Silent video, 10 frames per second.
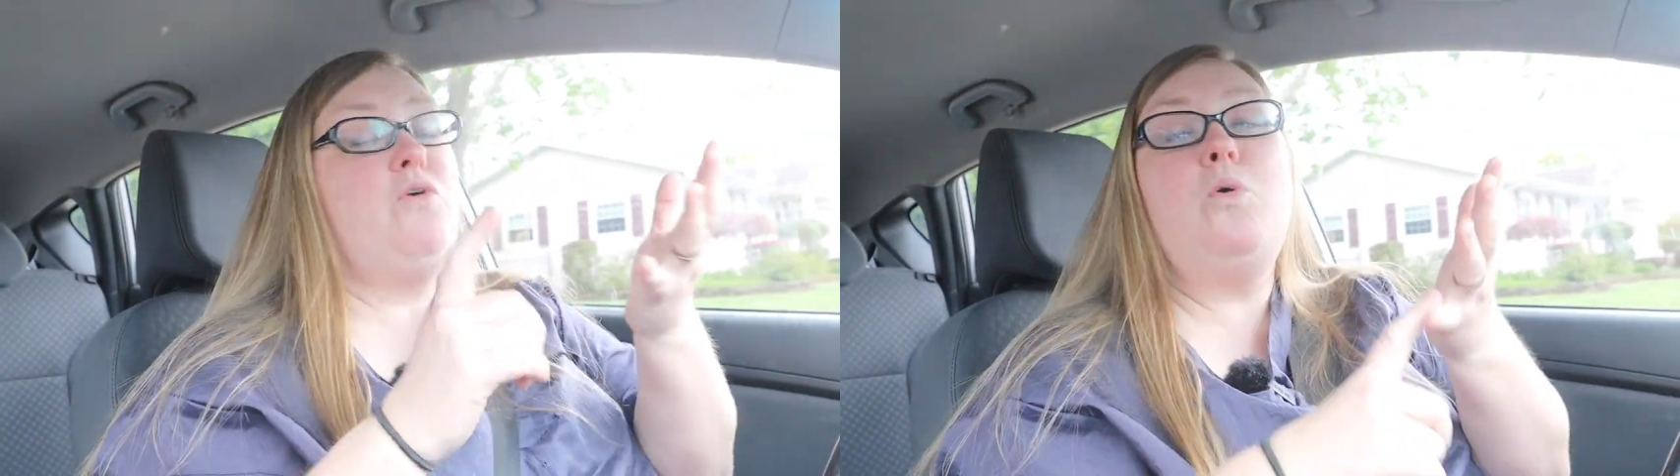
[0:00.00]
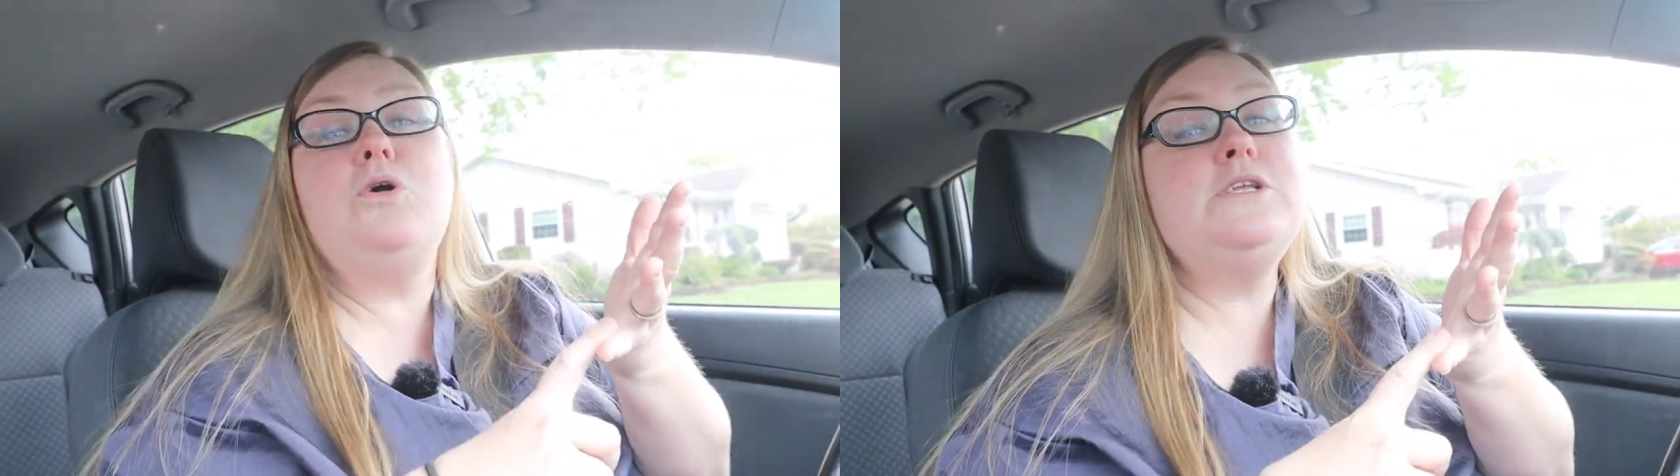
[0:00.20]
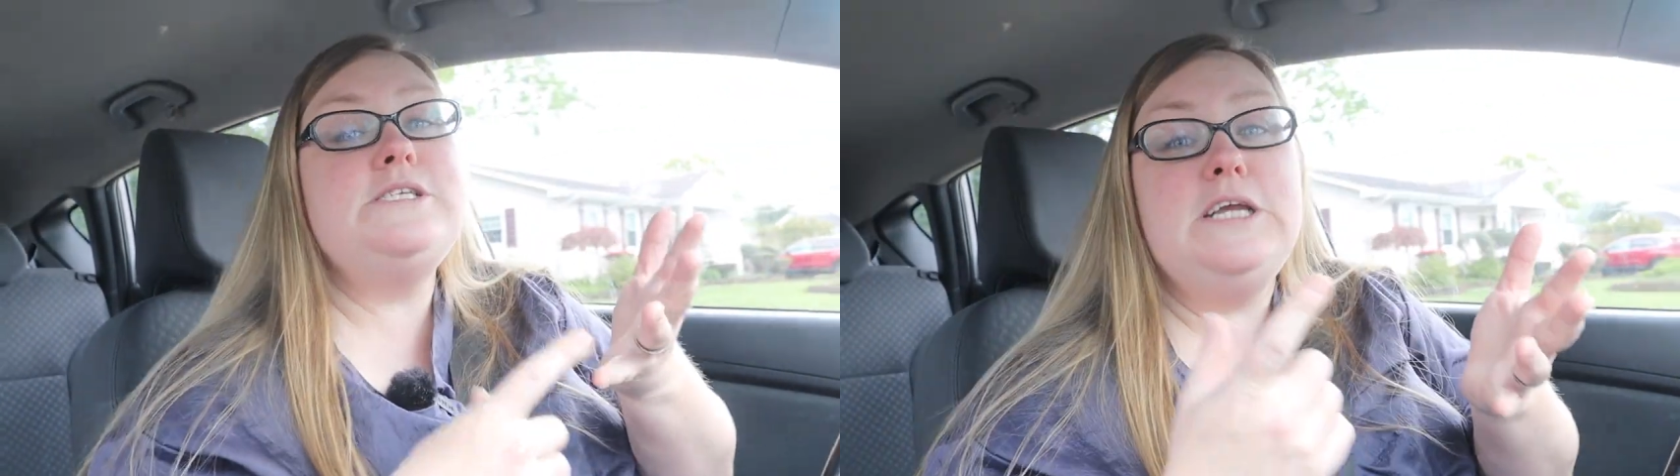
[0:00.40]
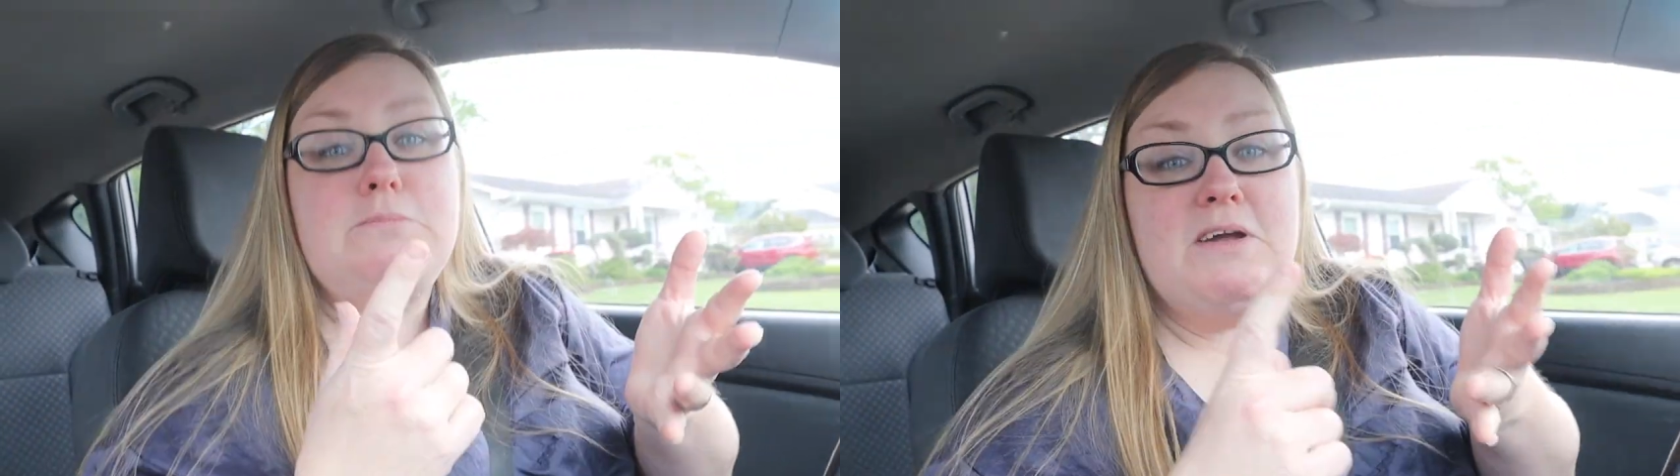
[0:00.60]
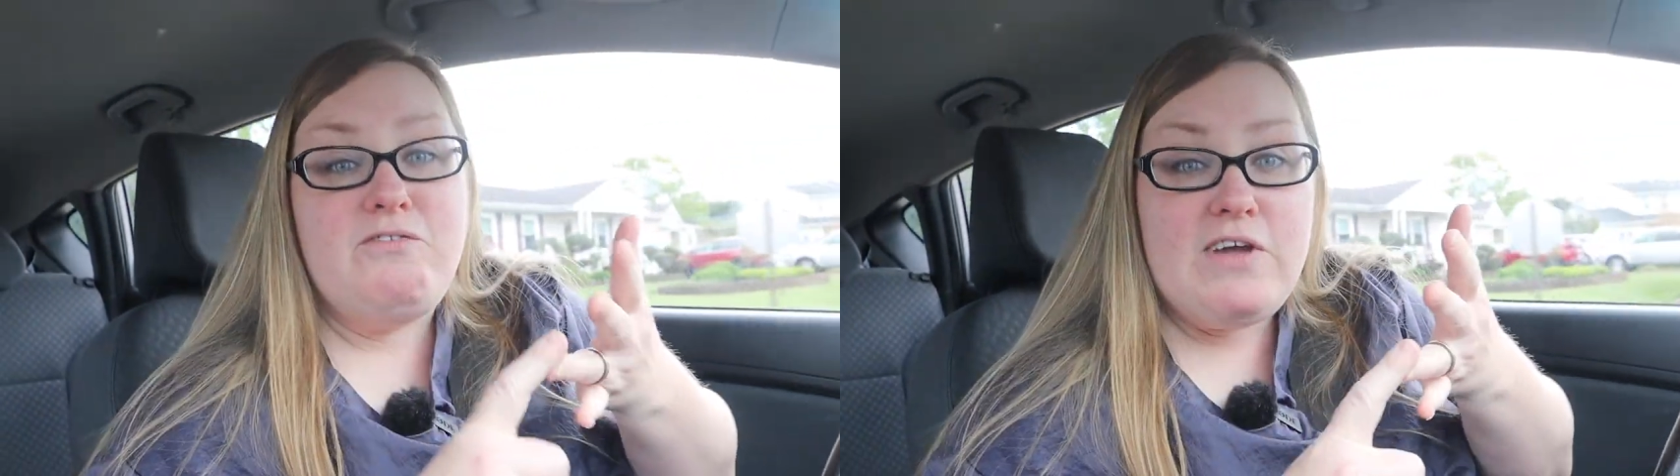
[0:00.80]
quarantine,
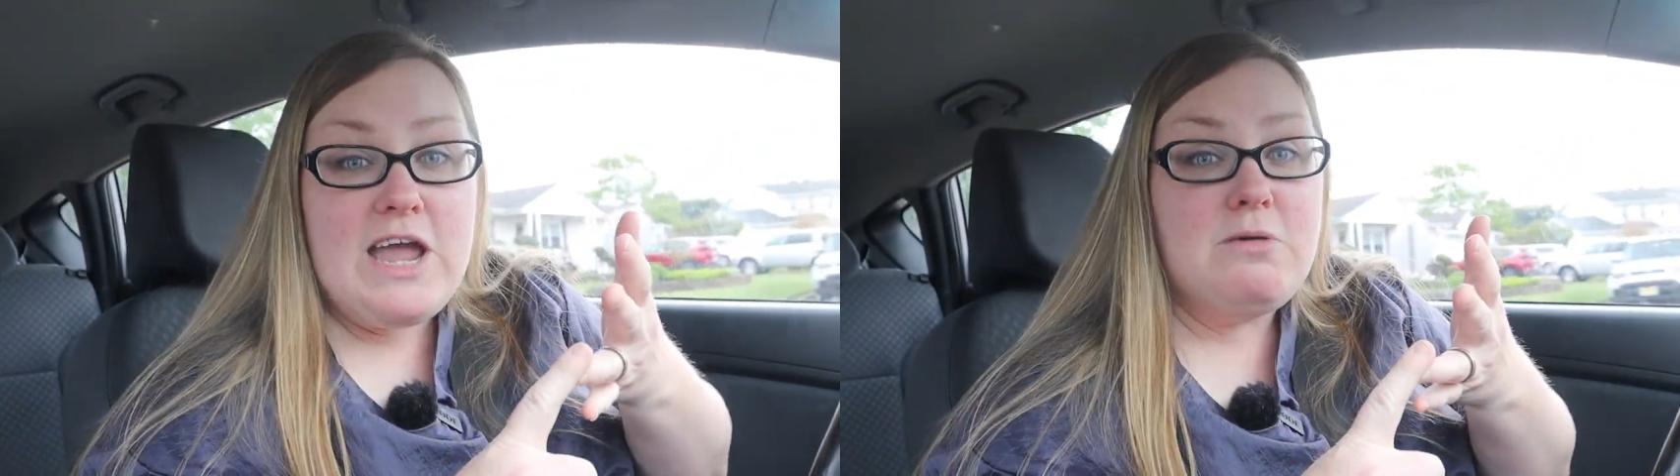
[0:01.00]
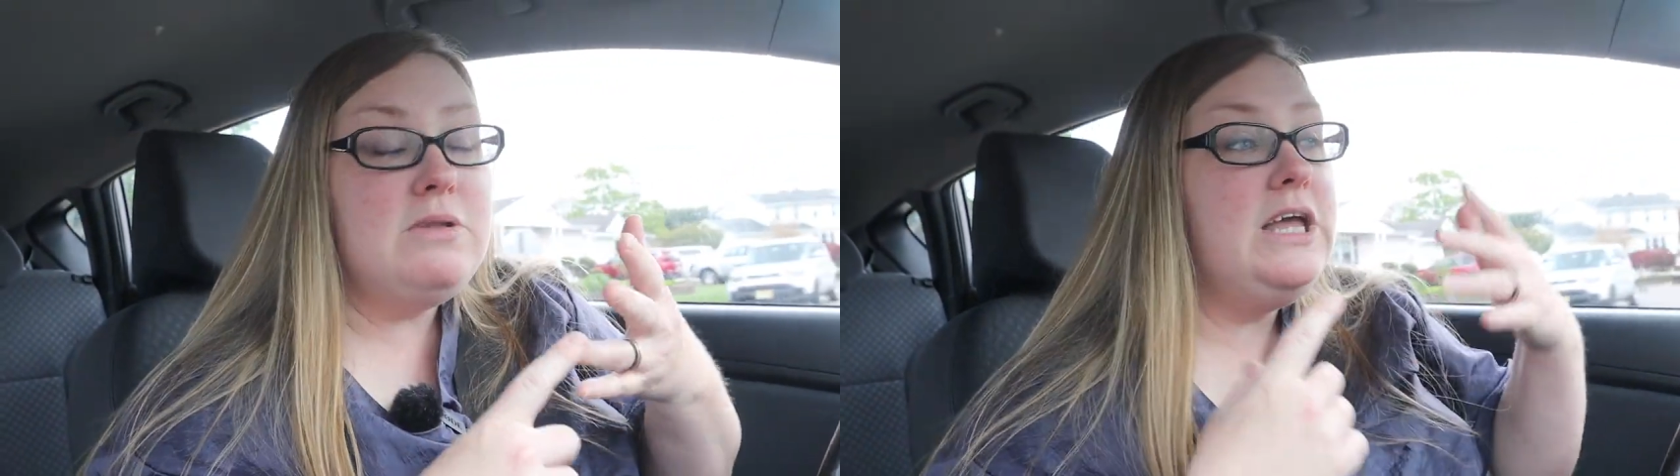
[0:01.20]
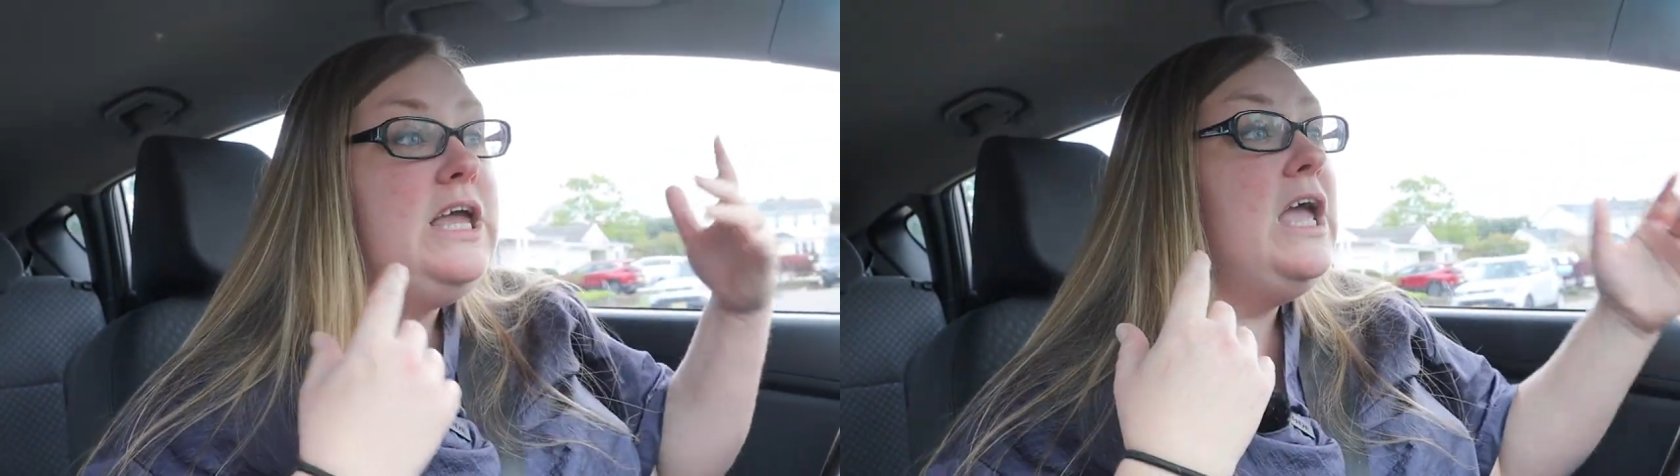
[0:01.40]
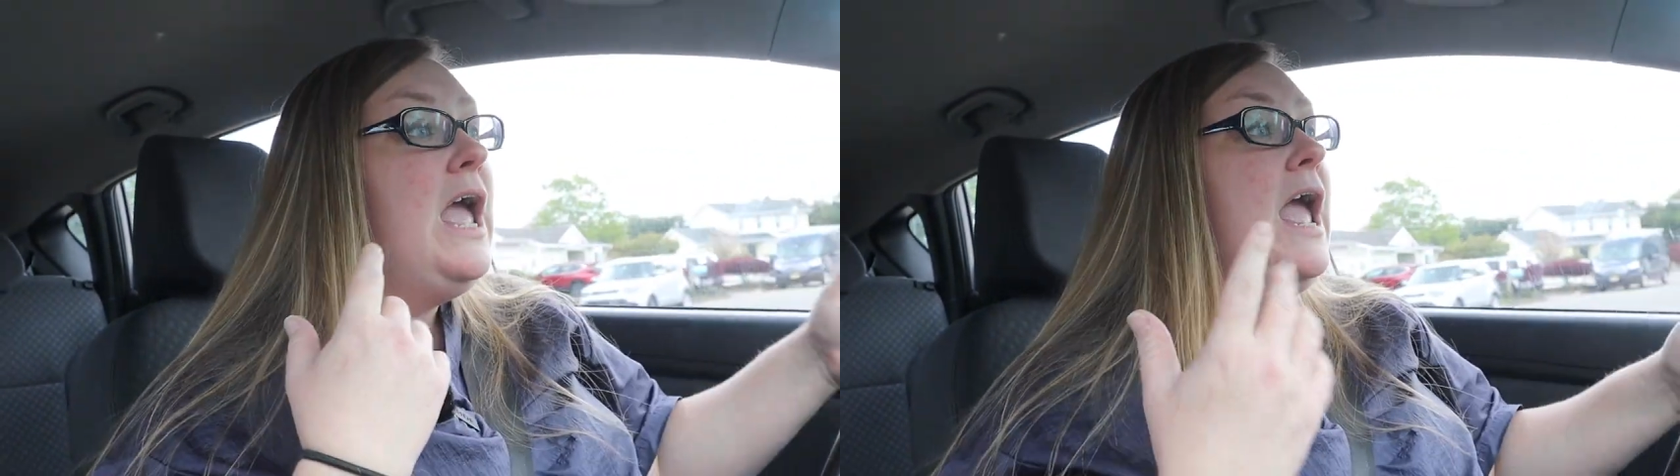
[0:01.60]
my family,